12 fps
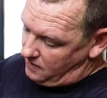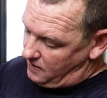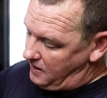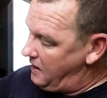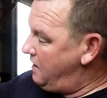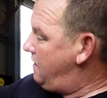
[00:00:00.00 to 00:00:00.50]

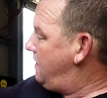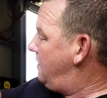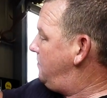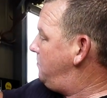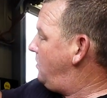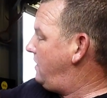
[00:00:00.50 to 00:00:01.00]
and
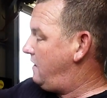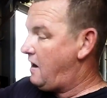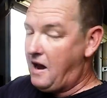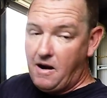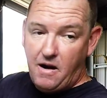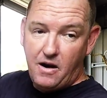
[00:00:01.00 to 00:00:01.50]
my
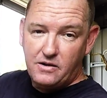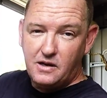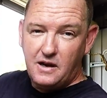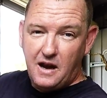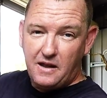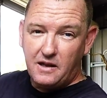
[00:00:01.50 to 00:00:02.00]
arrows are
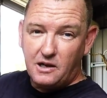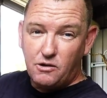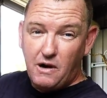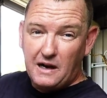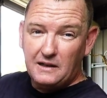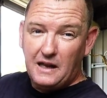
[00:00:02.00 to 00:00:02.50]
now the
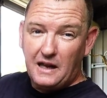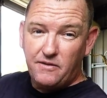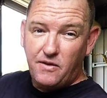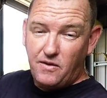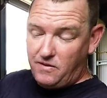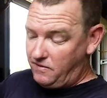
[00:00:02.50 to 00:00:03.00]
correct
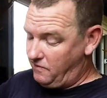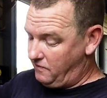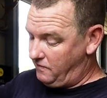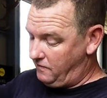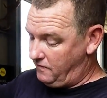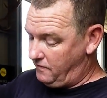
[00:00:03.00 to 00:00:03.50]
length
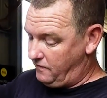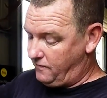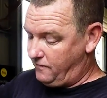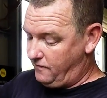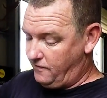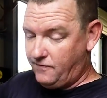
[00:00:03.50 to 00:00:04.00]

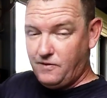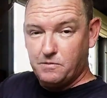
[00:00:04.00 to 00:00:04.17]
for